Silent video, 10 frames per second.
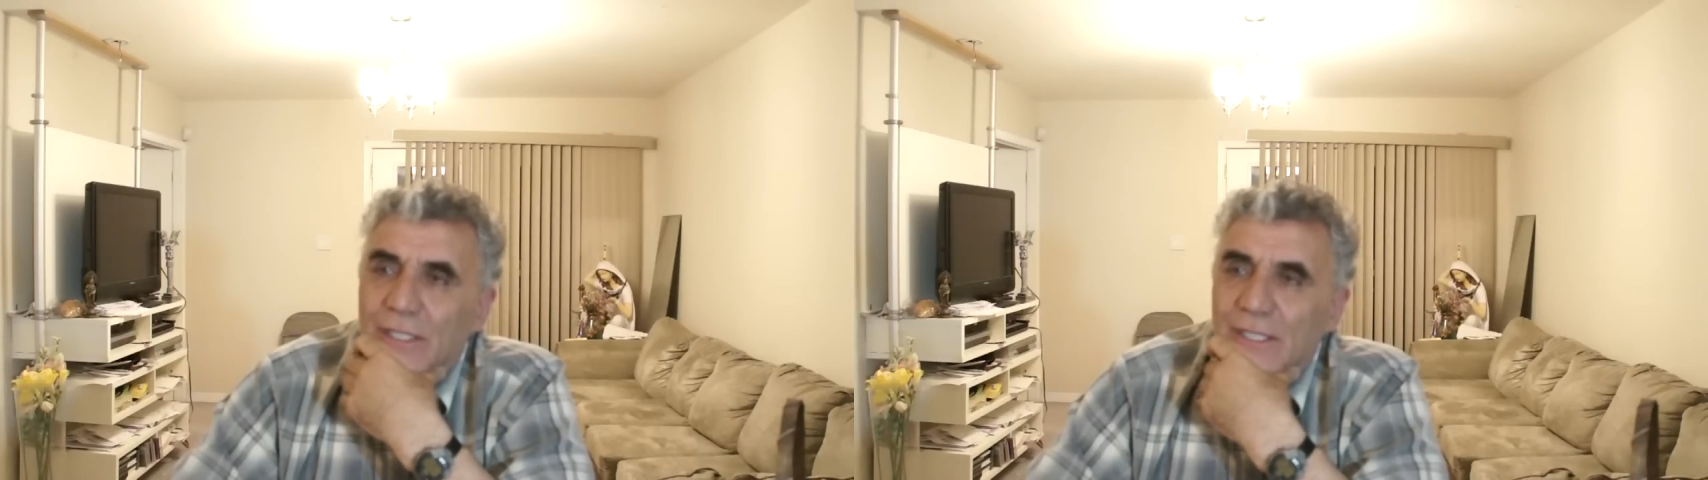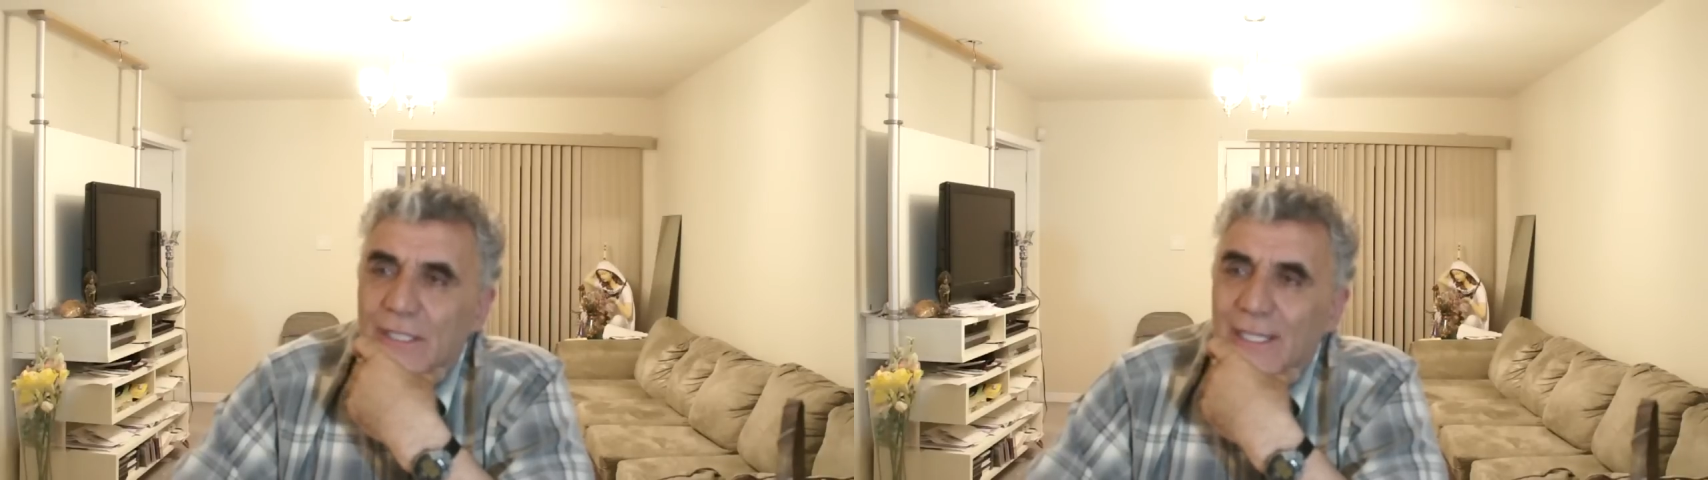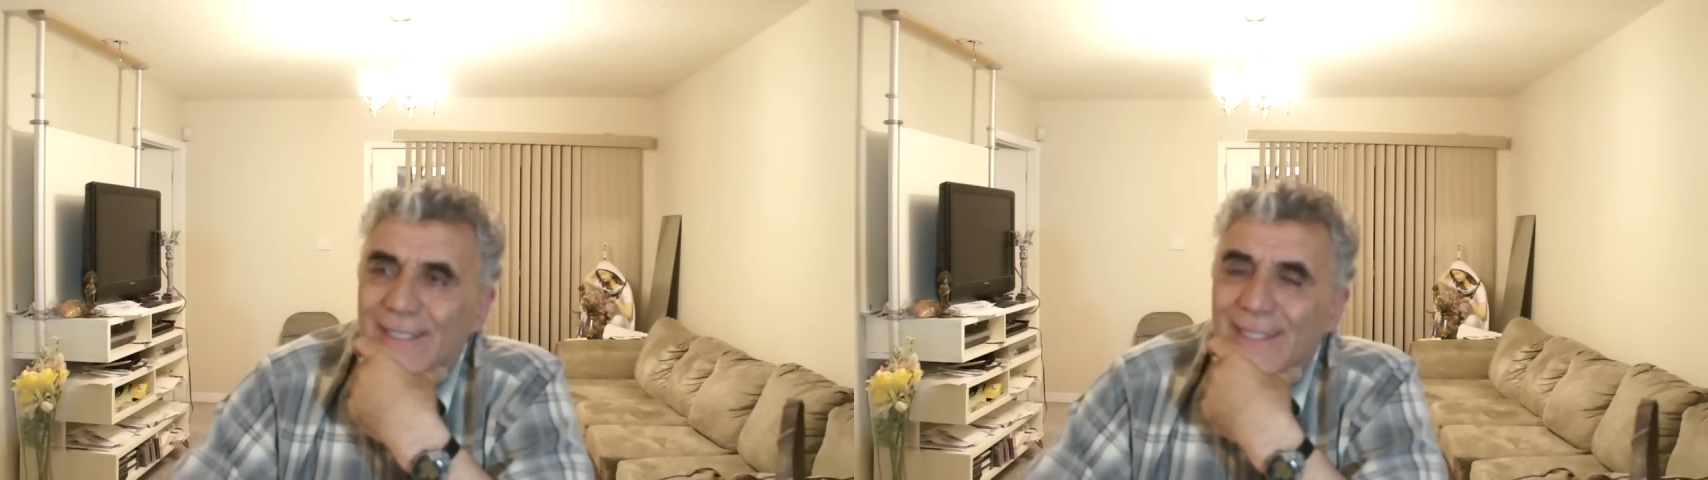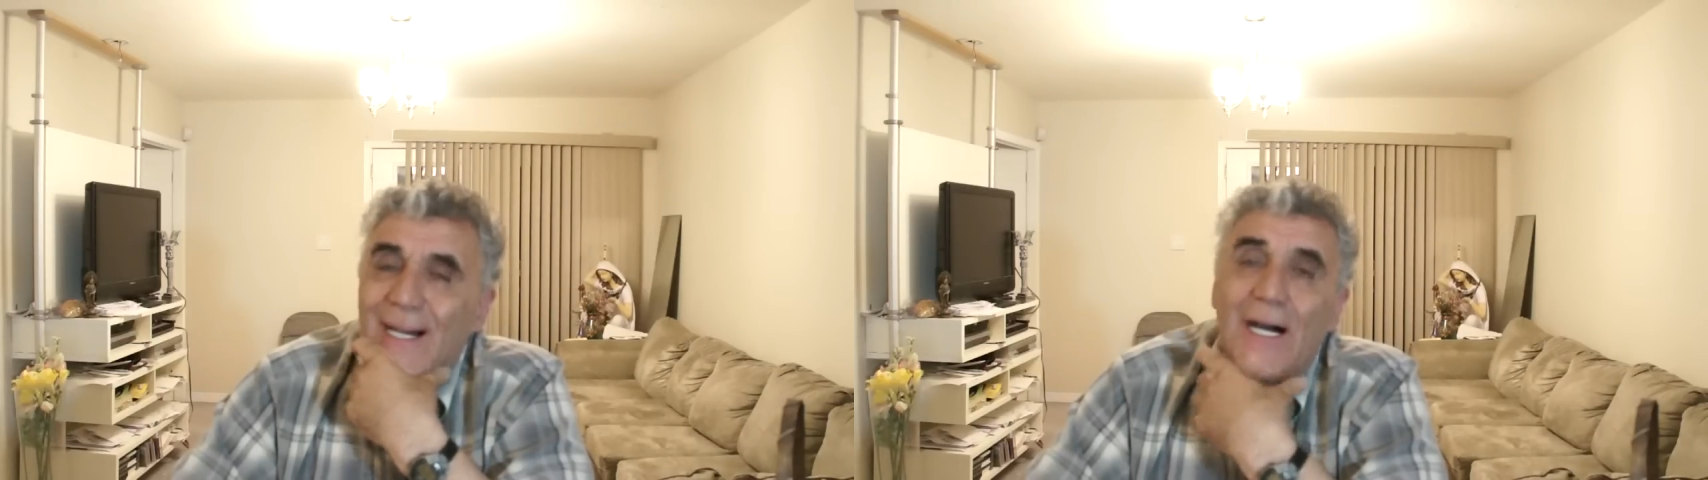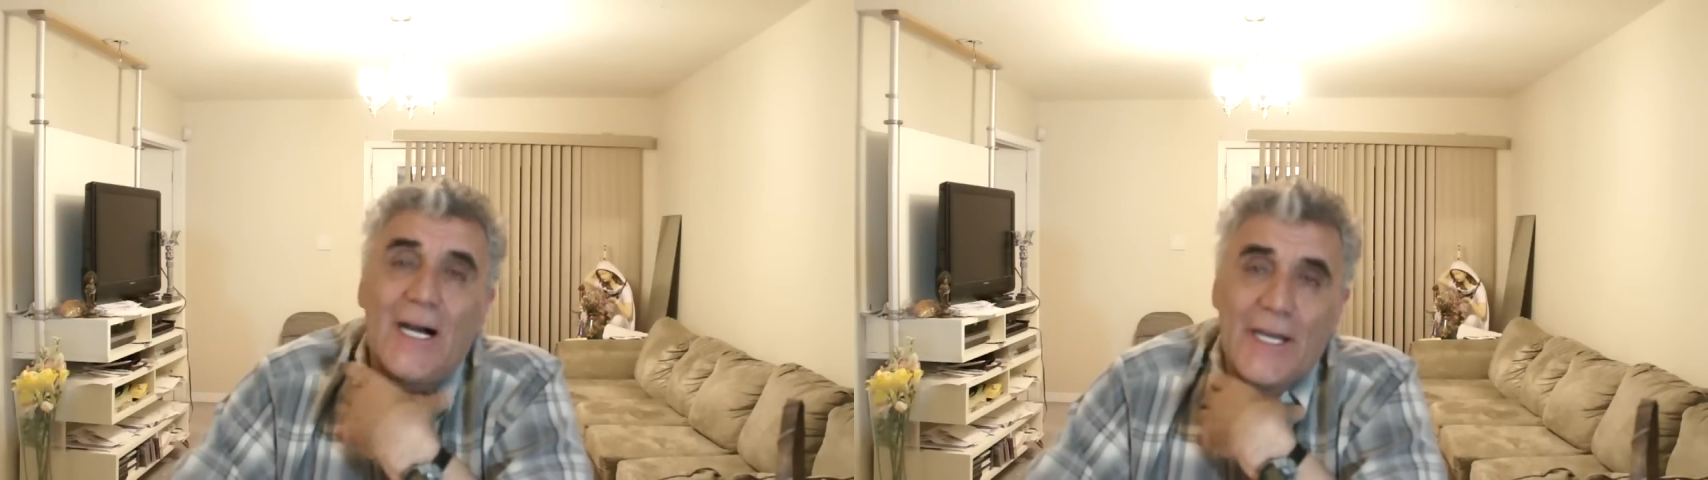he says
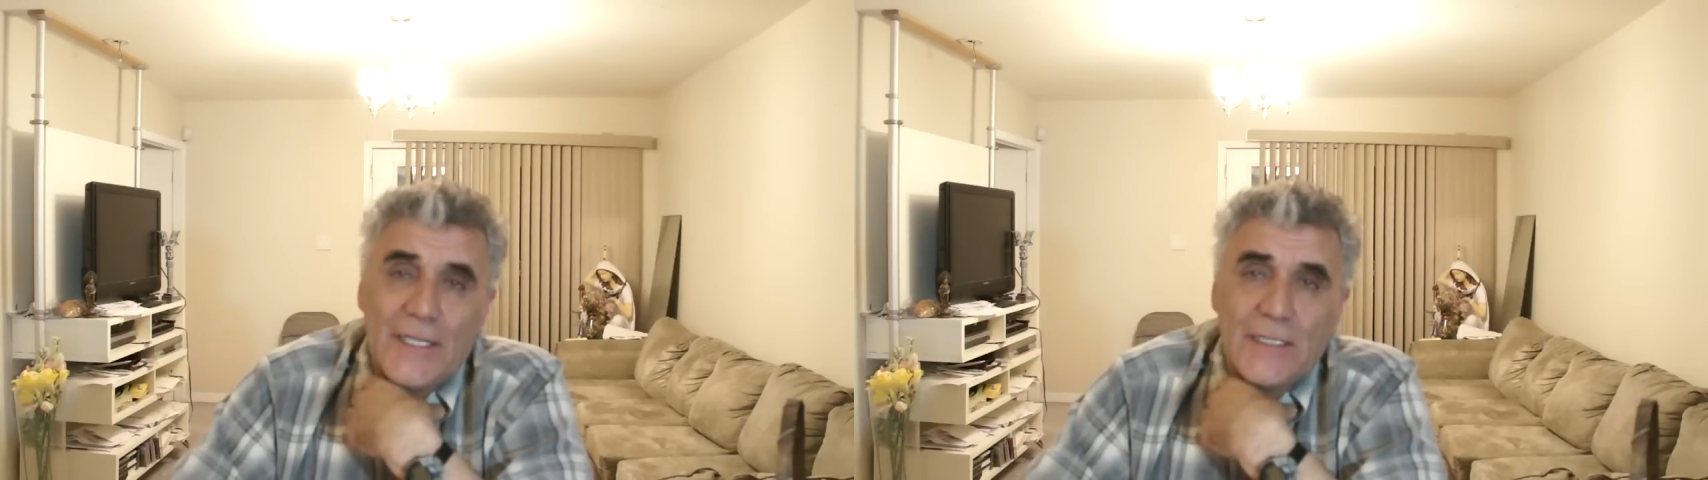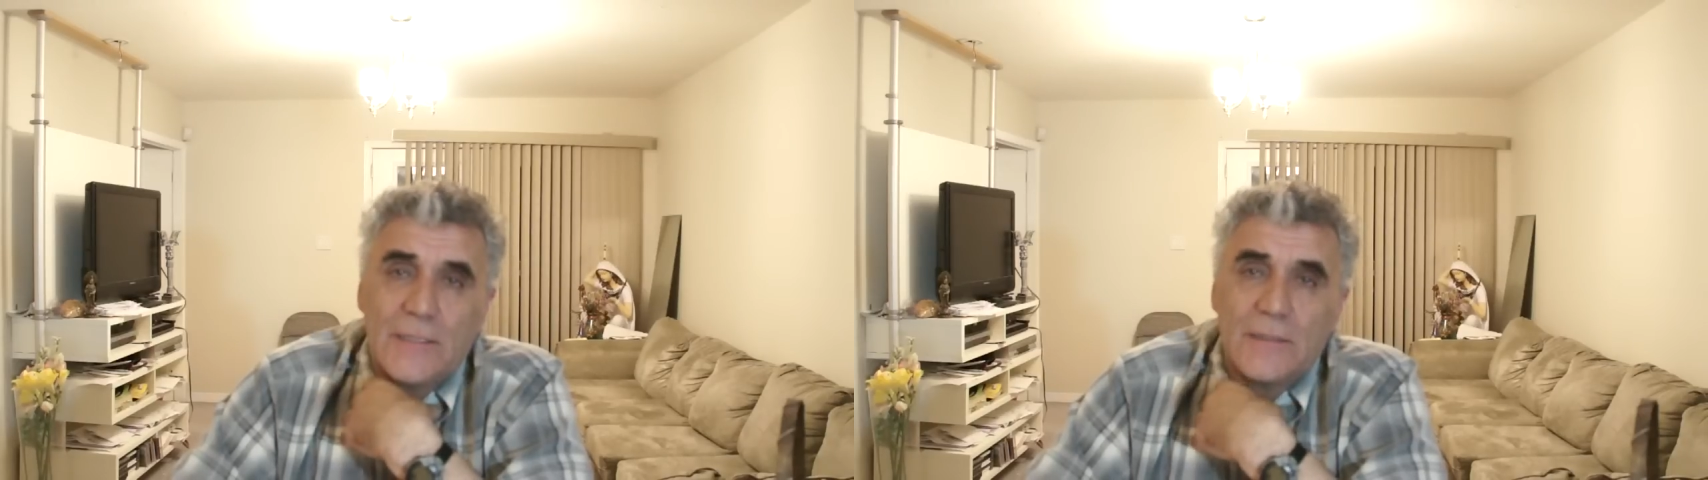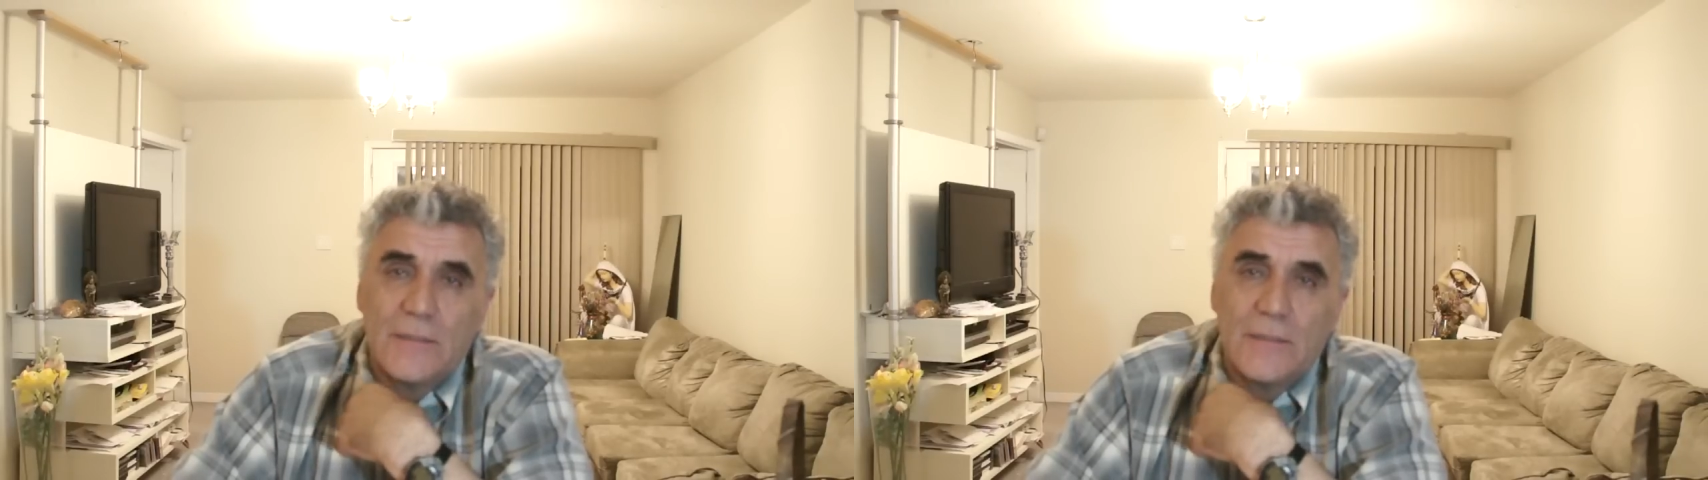I,